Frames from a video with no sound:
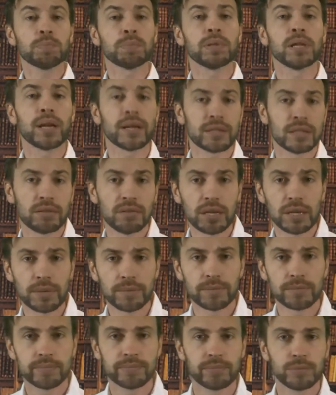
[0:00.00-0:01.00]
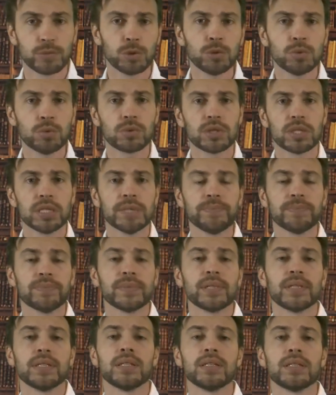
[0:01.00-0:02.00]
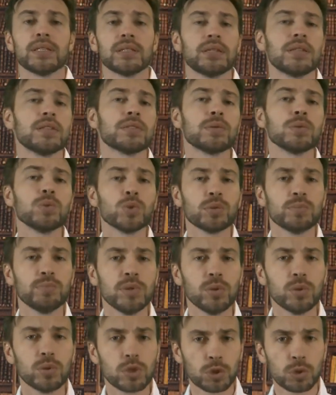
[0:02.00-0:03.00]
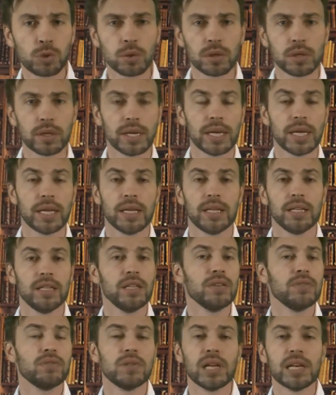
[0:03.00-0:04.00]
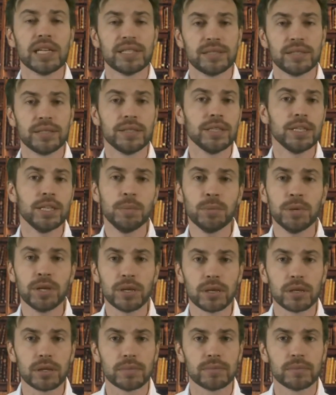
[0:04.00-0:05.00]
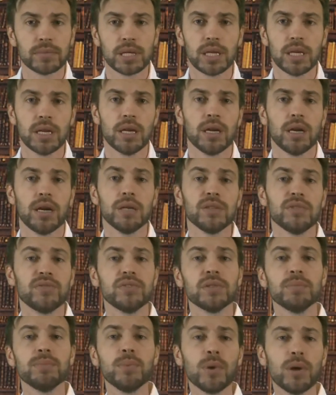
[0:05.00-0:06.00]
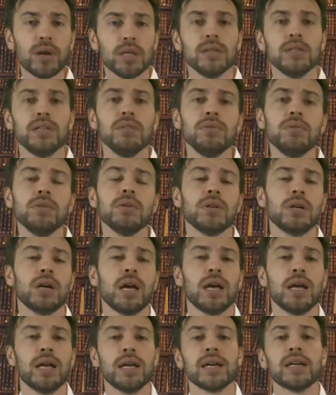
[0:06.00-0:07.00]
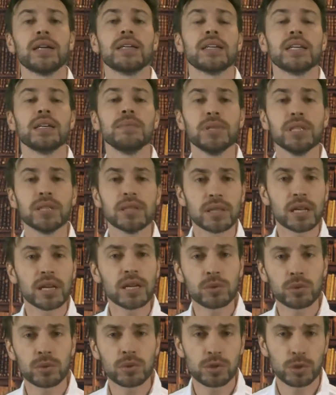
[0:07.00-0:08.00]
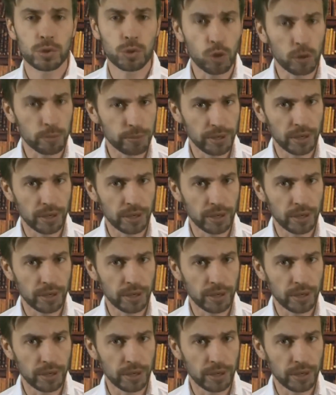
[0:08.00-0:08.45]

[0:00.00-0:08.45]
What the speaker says: Found Platov. He already left his work and didn't have any authority. He passed him to the commandant Skobelev.